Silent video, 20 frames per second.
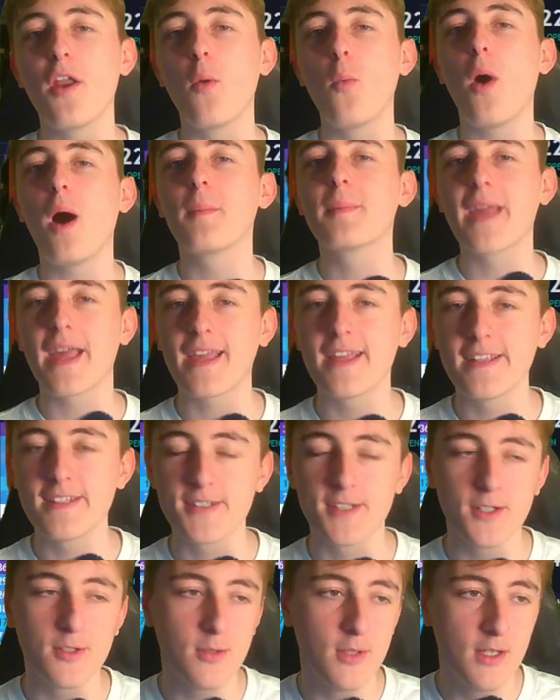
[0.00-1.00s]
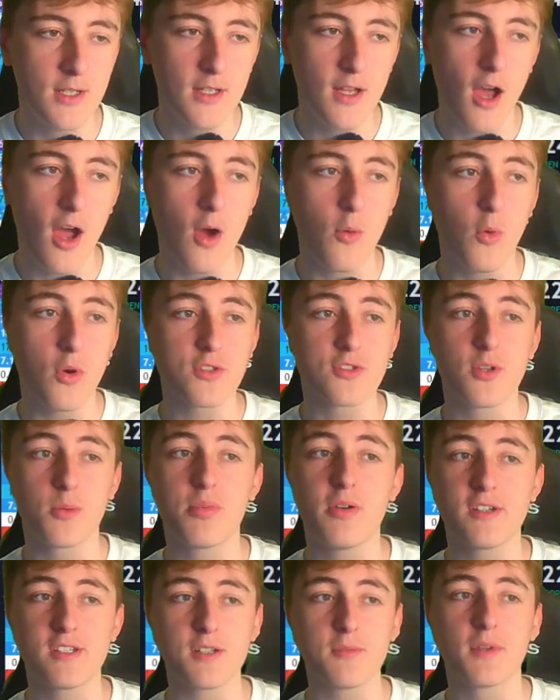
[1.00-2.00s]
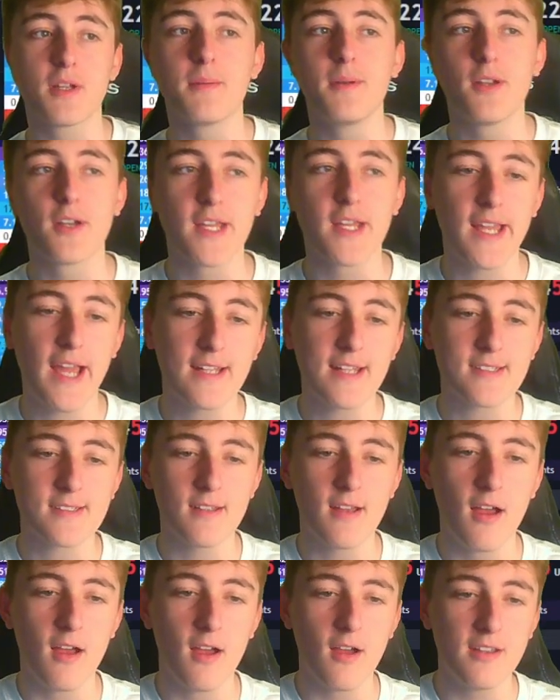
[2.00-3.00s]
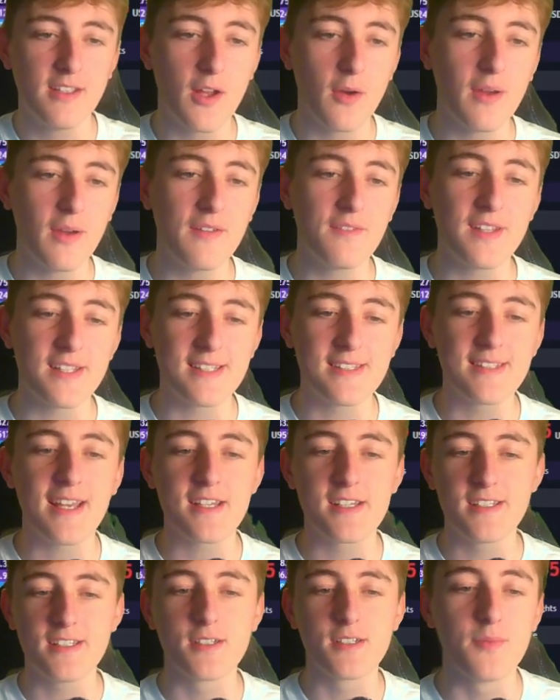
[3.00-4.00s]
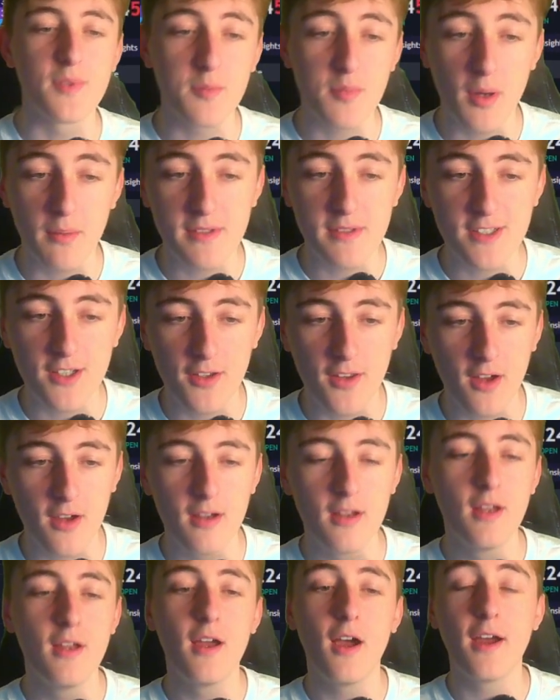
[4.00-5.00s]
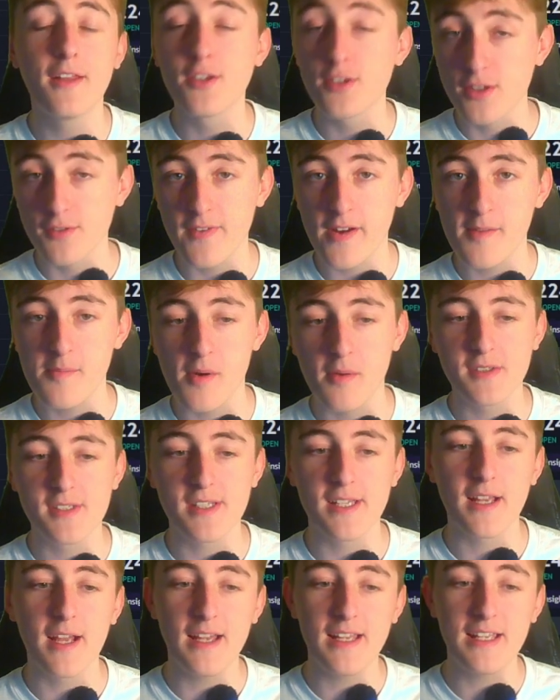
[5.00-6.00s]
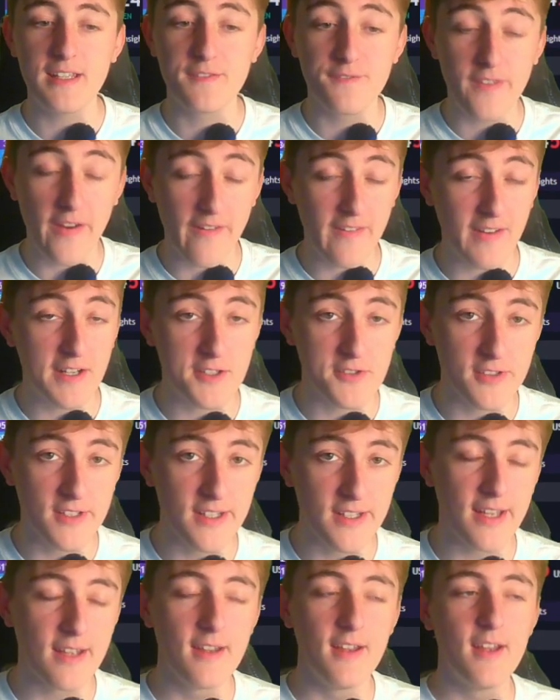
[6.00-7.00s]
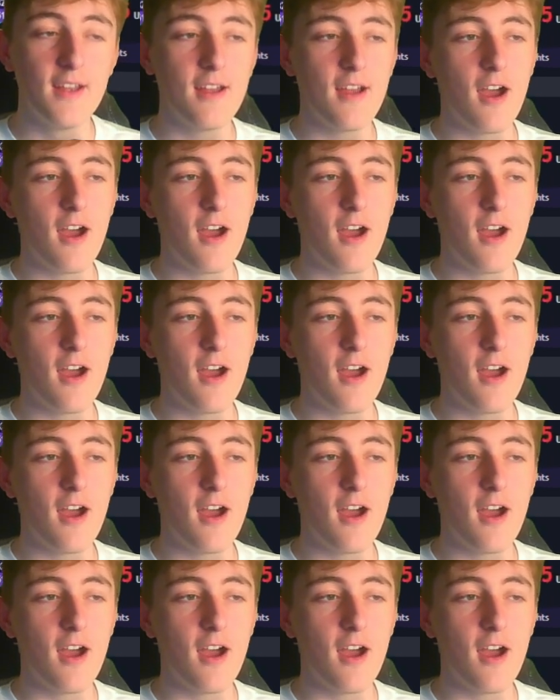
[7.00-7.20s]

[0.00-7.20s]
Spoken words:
to know what I'm getting into. What sort of project we're going to be looking at, if this is actually something promising or not. It does look very promising. It's very intriguing.